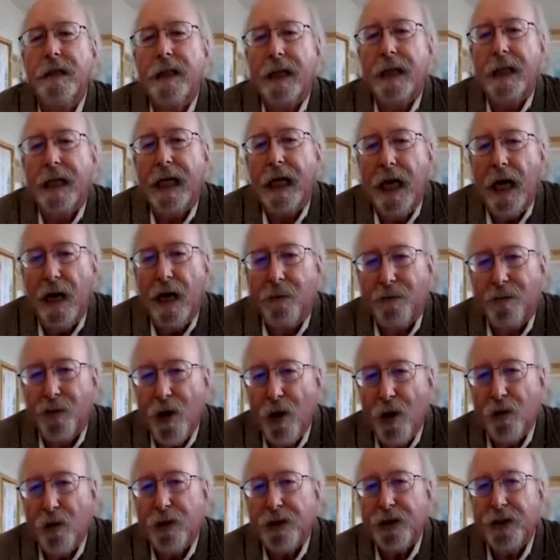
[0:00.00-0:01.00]

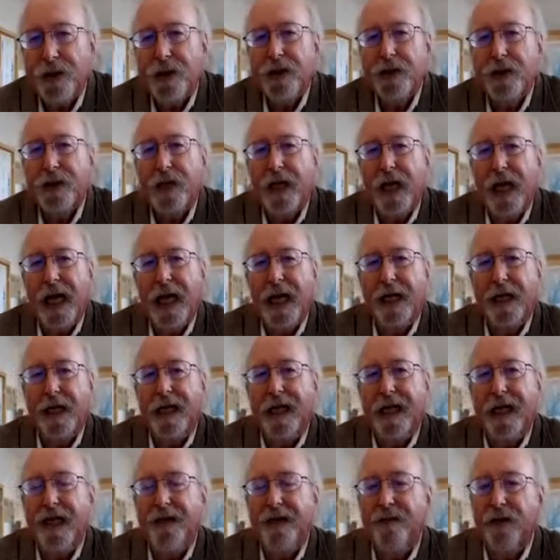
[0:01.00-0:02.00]
approaches
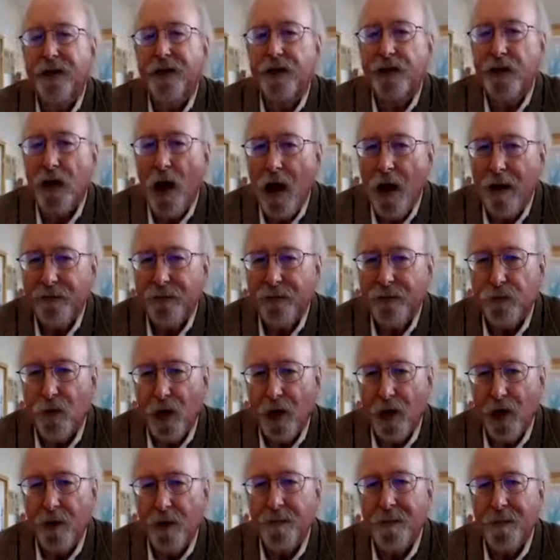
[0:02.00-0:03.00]
and even
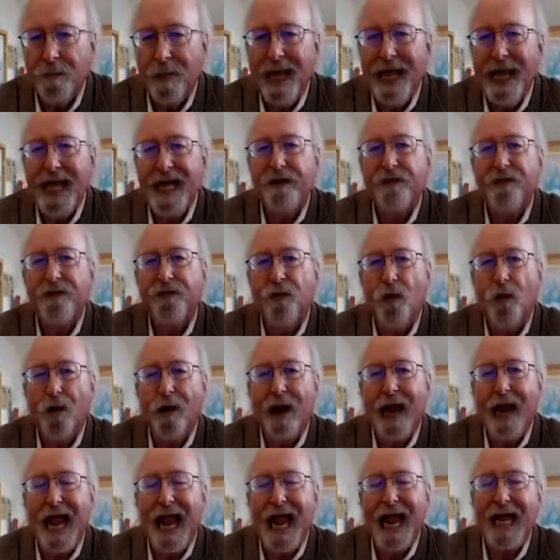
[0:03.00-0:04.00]
software made
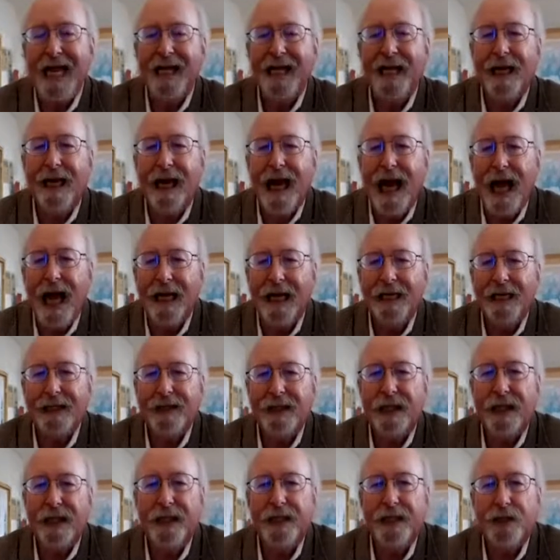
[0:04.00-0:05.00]
for
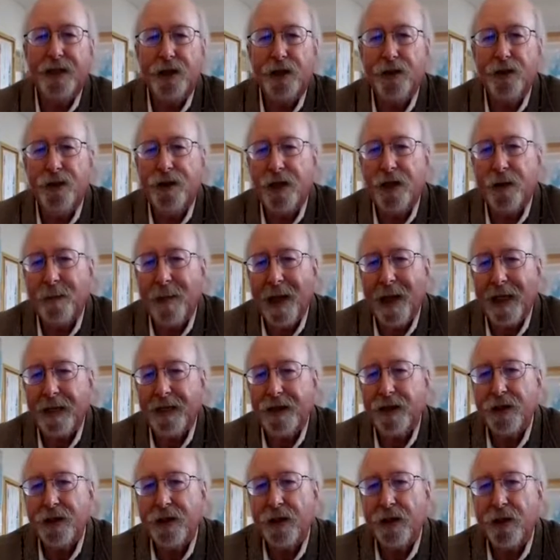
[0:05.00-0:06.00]
analyzing
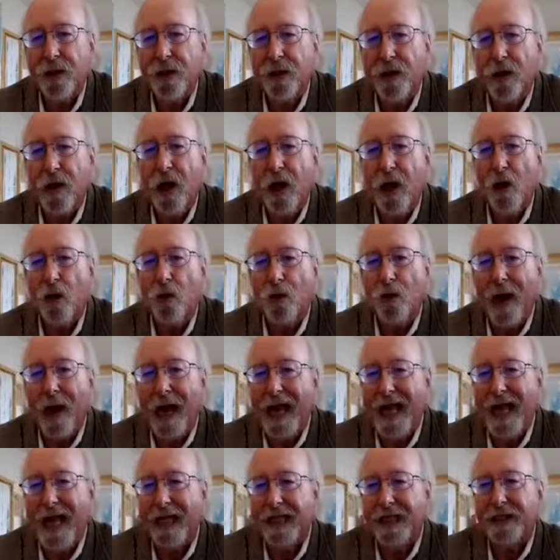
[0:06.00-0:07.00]
two-dimensional
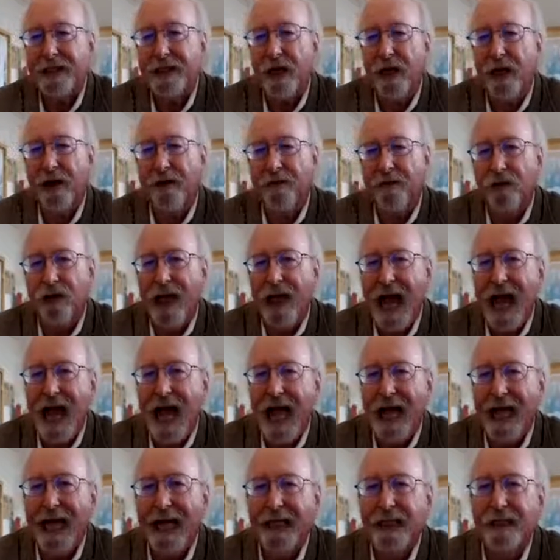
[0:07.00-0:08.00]
arrays of
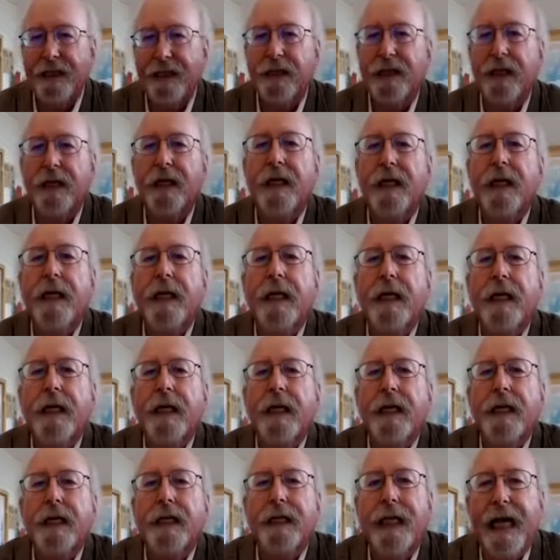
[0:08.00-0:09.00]
lines.
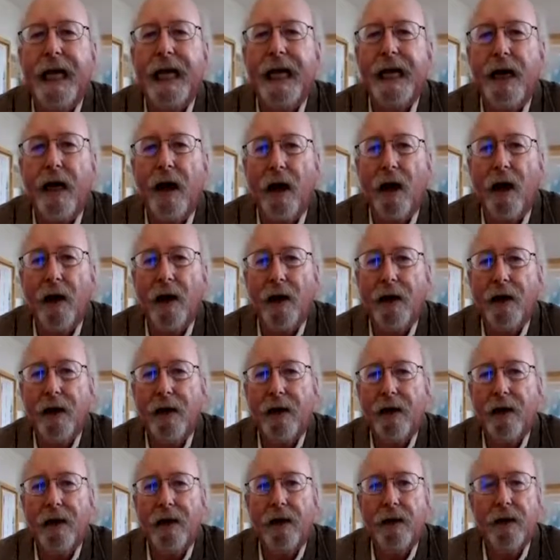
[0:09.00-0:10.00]

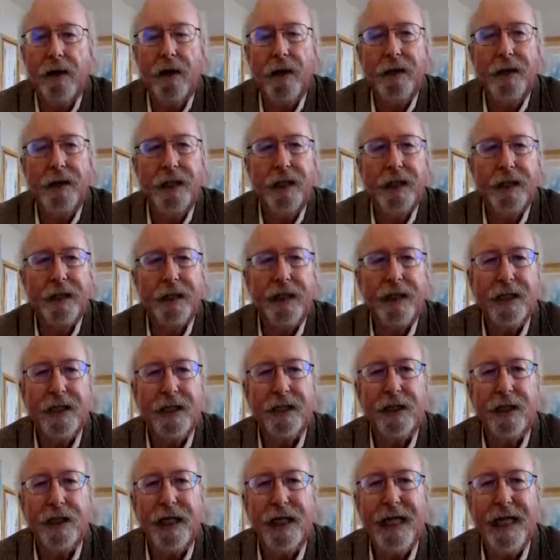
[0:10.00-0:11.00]
This
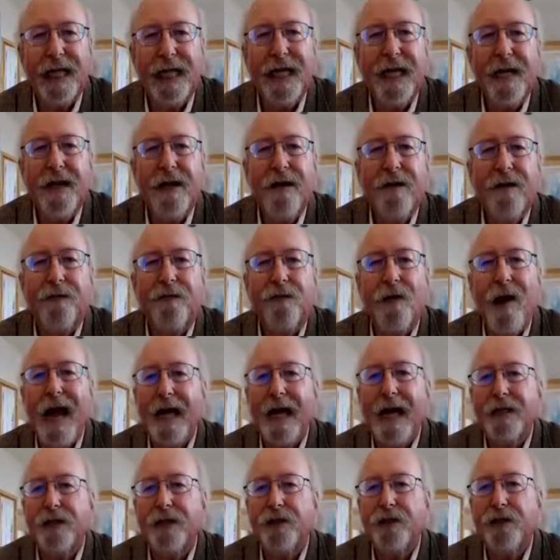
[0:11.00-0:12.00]
is the
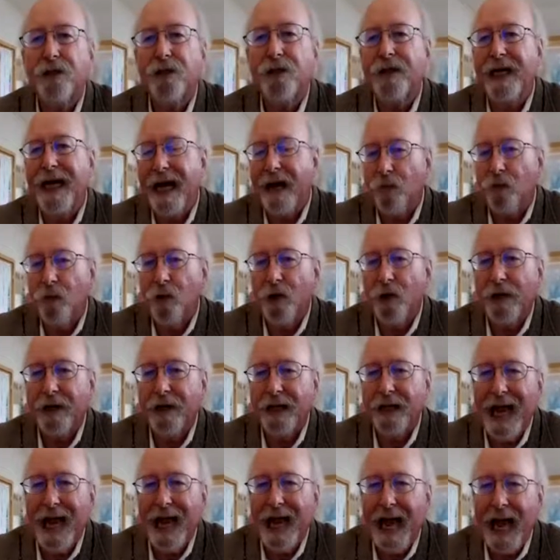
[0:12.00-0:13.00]
fractured
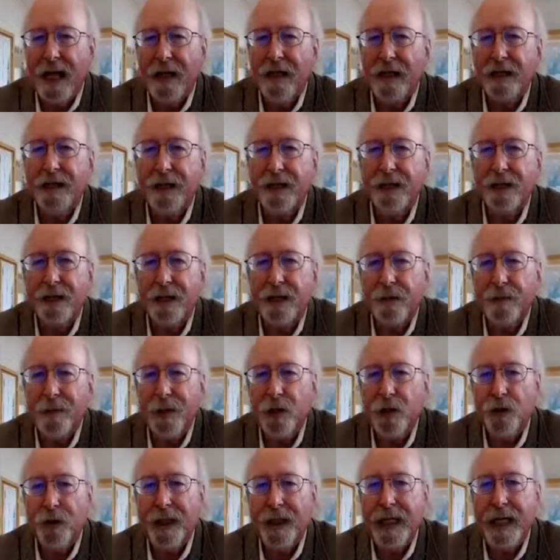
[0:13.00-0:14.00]
network analysis
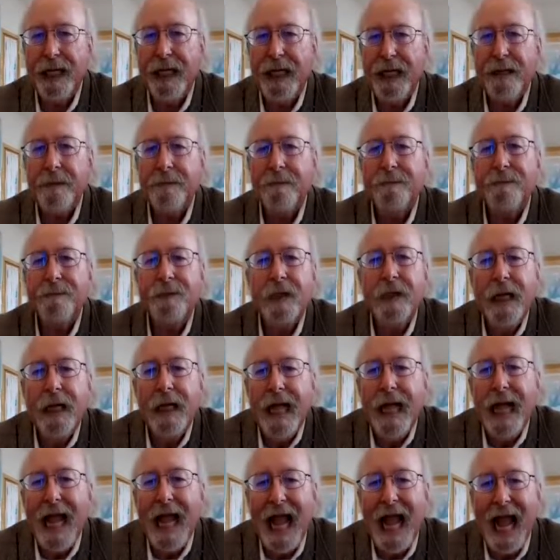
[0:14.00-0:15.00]
community.
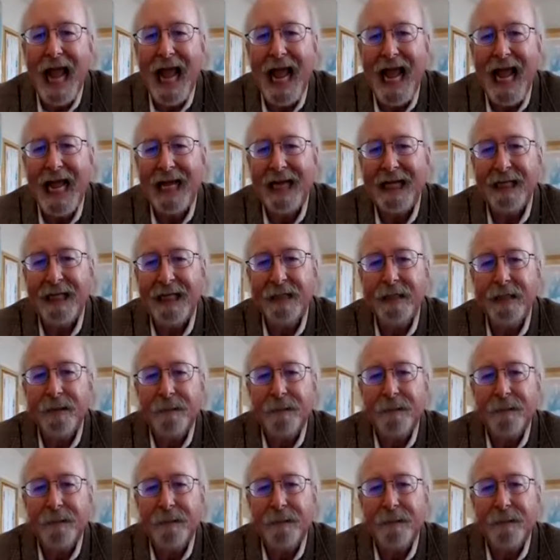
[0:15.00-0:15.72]
And